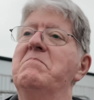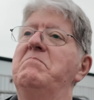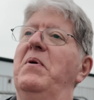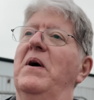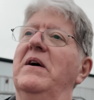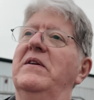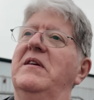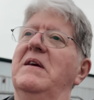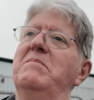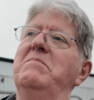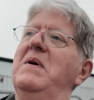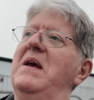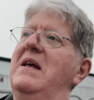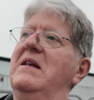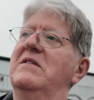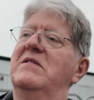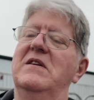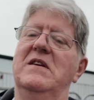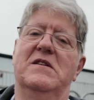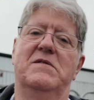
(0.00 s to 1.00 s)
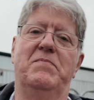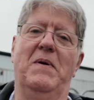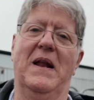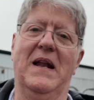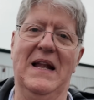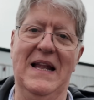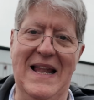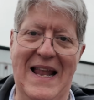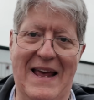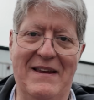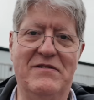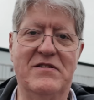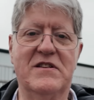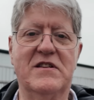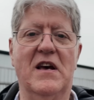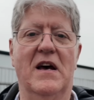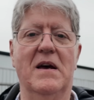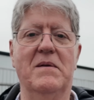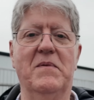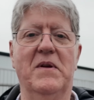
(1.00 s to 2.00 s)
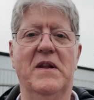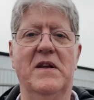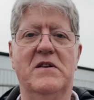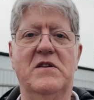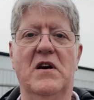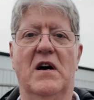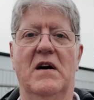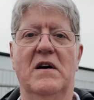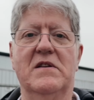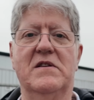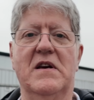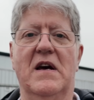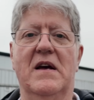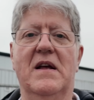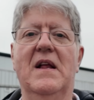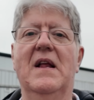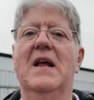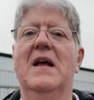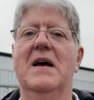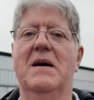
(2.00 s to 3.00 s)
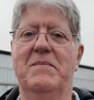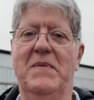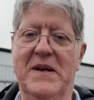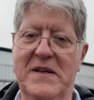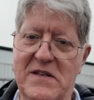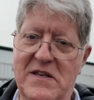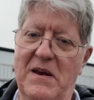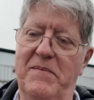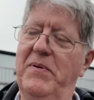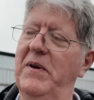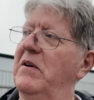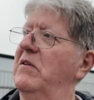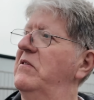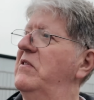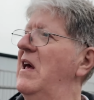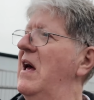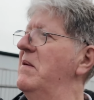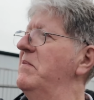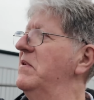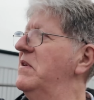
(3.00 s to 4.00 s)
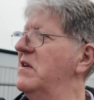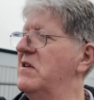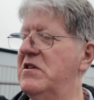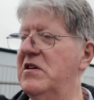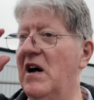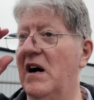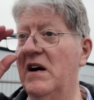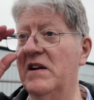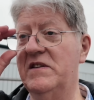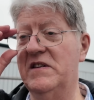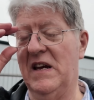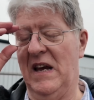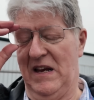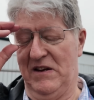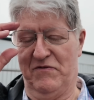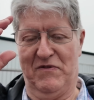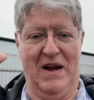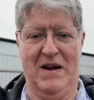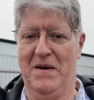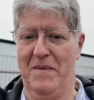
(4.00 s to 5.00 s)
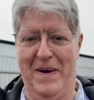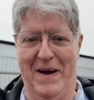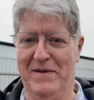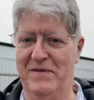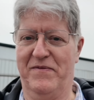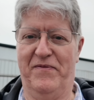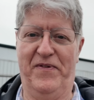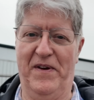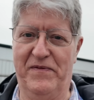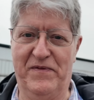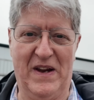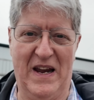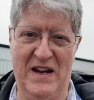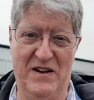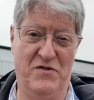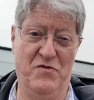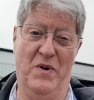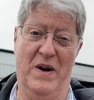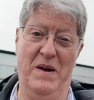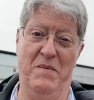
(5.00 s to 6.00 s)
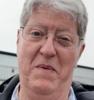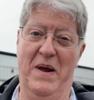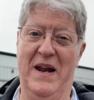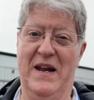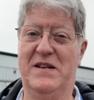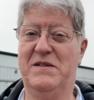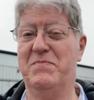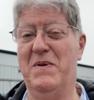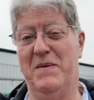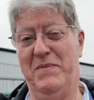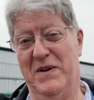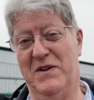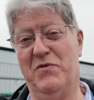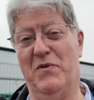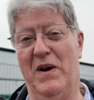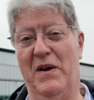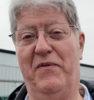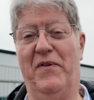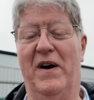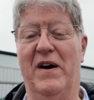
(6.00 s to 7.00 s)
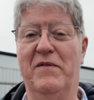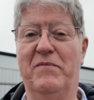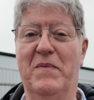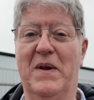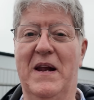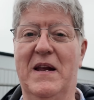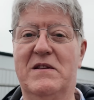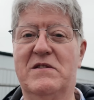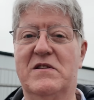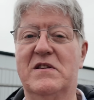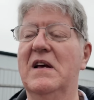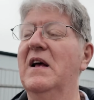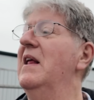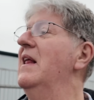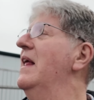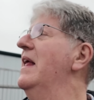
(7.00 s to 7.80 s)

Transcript: But it means that you spend less time at the charger. And my typical time at a charger is around about 15, 20 minutes, maybe 25 minutes.